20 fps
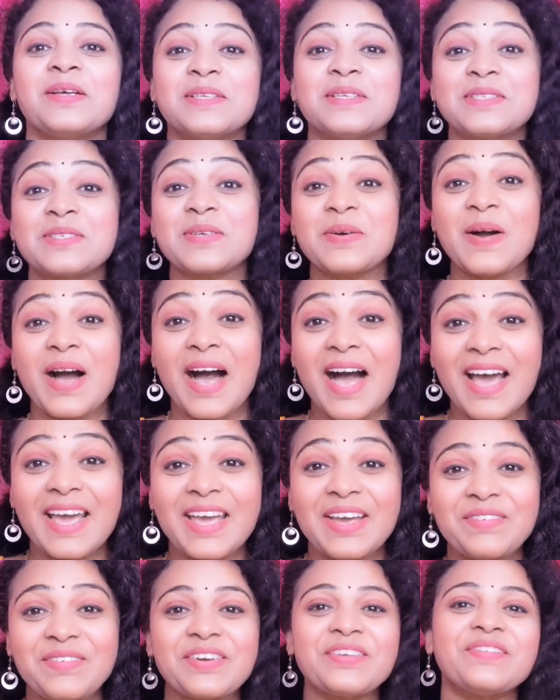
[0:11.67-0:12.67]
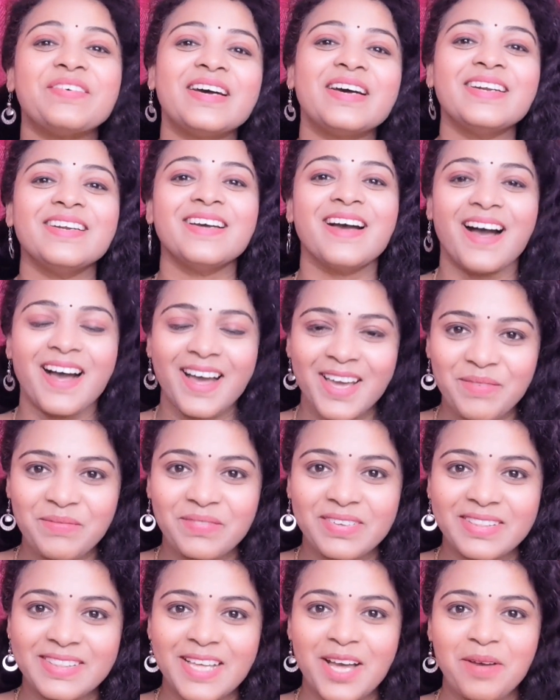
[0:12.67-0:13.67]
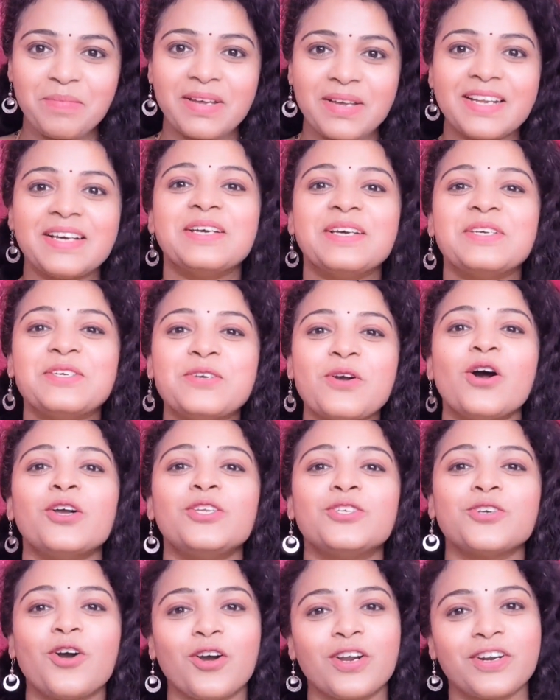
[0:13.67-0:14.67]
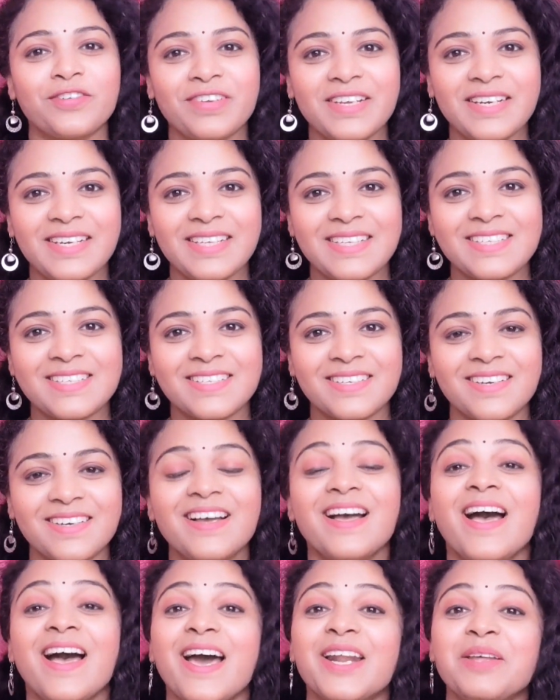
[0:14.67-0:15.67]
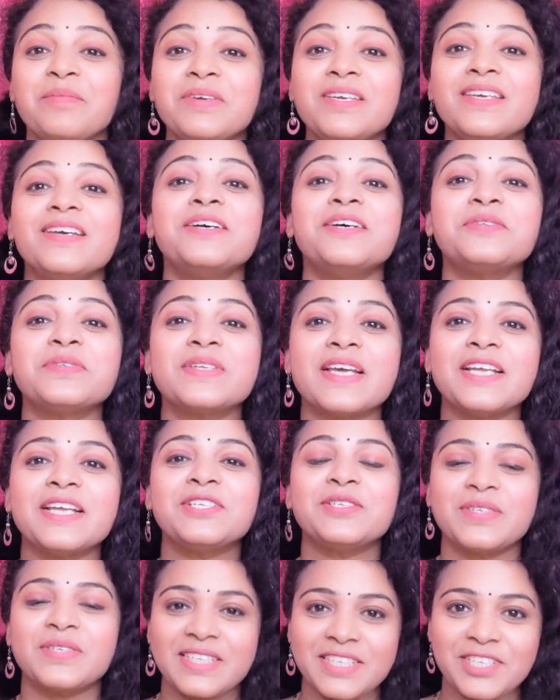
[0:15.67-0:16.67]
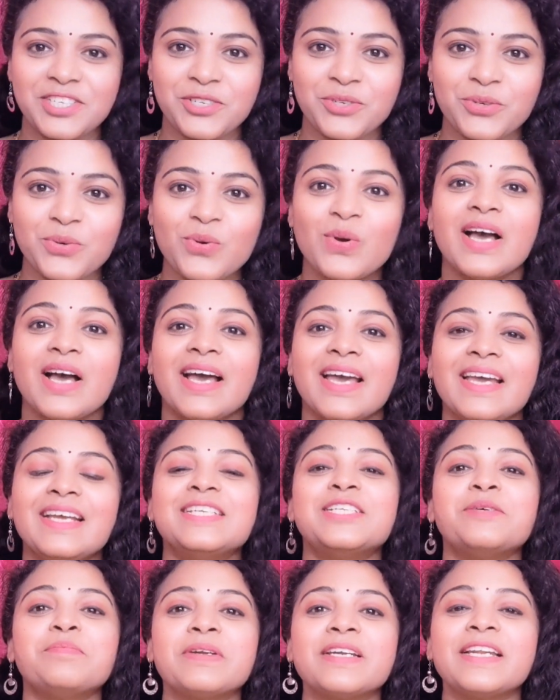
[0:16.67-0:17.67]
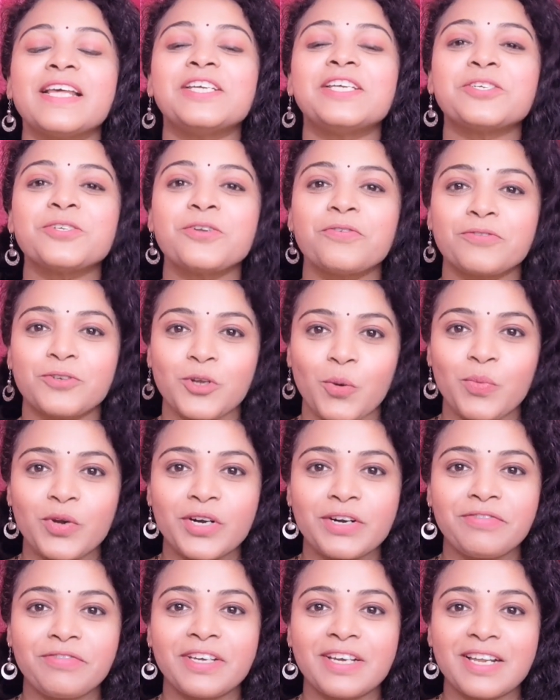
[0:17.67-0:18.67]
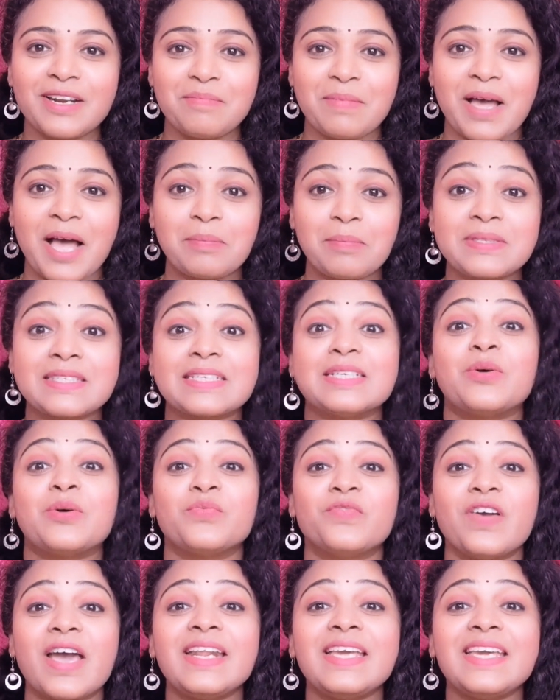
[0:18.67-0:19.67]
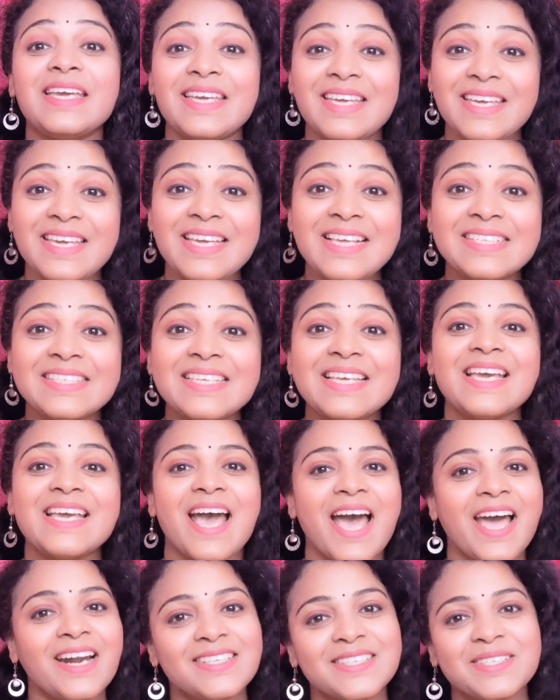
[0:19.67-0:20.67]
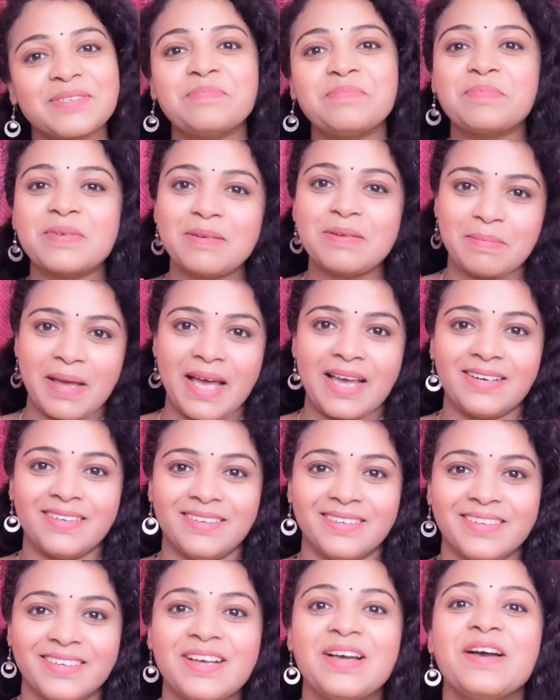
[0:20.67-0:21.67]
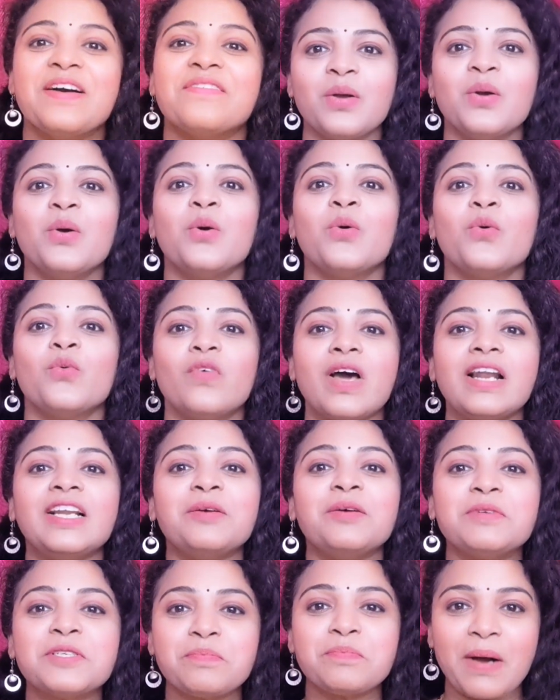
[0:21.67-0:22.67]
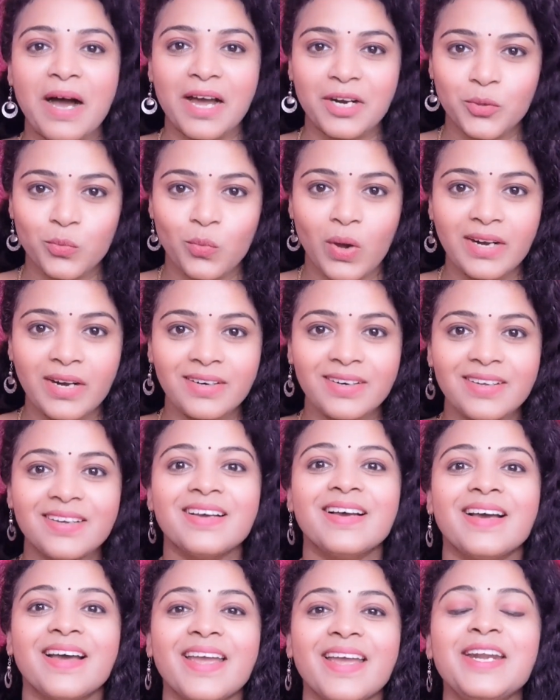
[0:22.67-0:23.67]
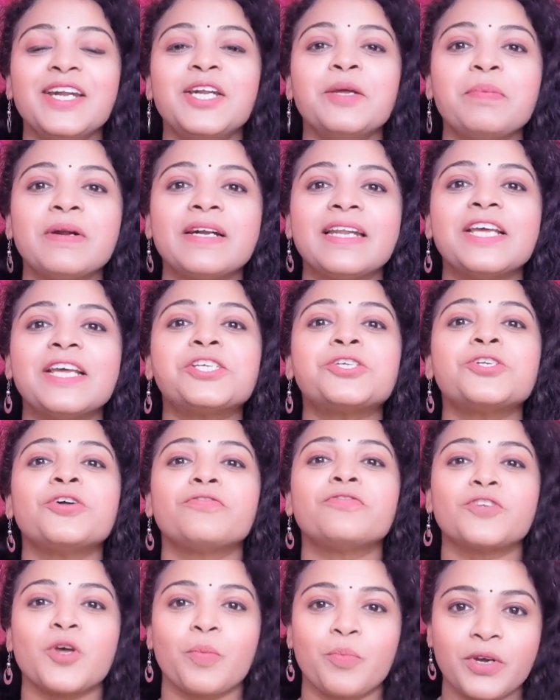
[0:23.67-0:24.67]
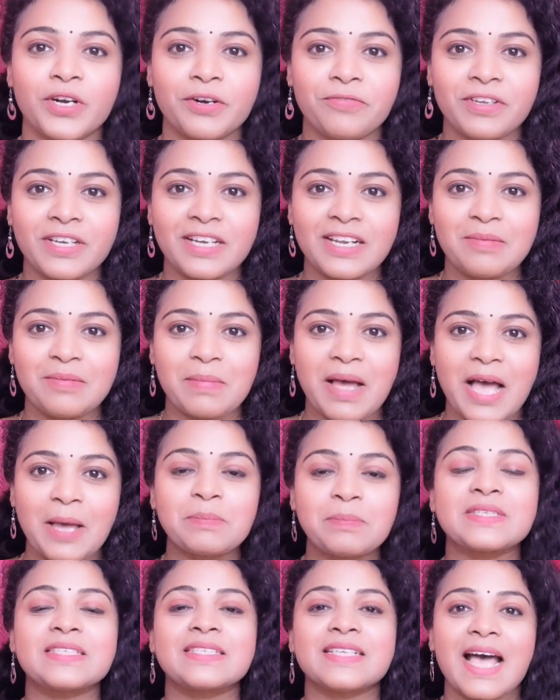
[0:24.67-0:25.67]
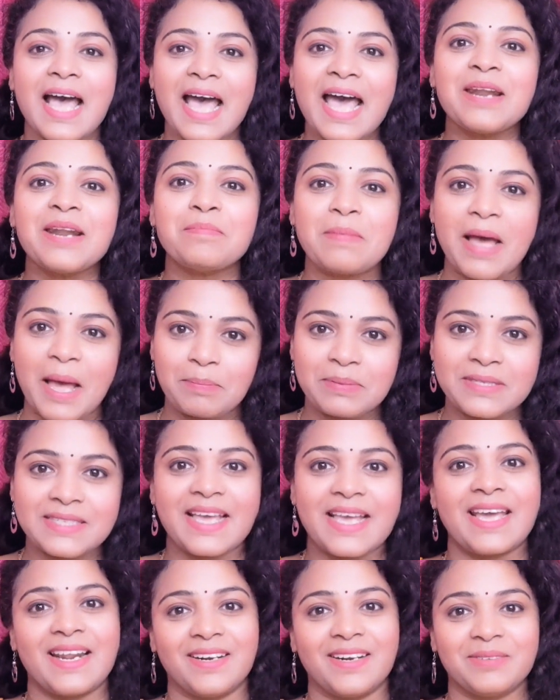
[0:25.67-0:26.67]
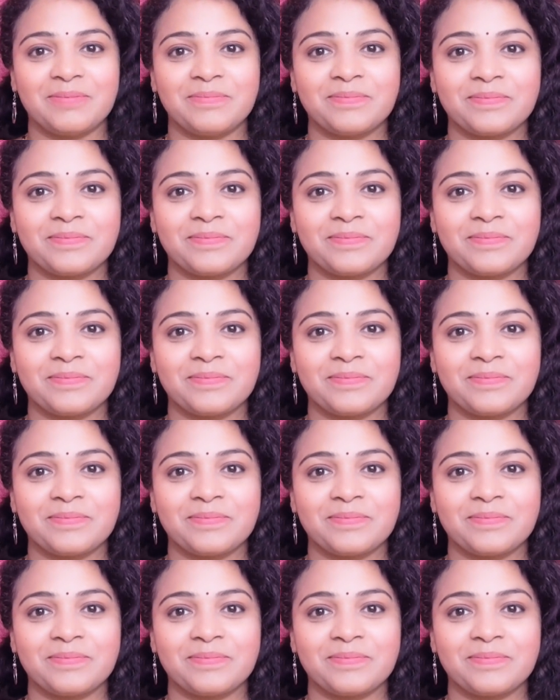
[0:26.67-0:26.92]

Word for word: So hi everyone, I'm Vidya Mala, your geography teacher and I'm here today to teach you interpretation of topographical maps in a very easy and simple manner. Welcome to part 1, Interpretation of Topographical Maps and Map Scale.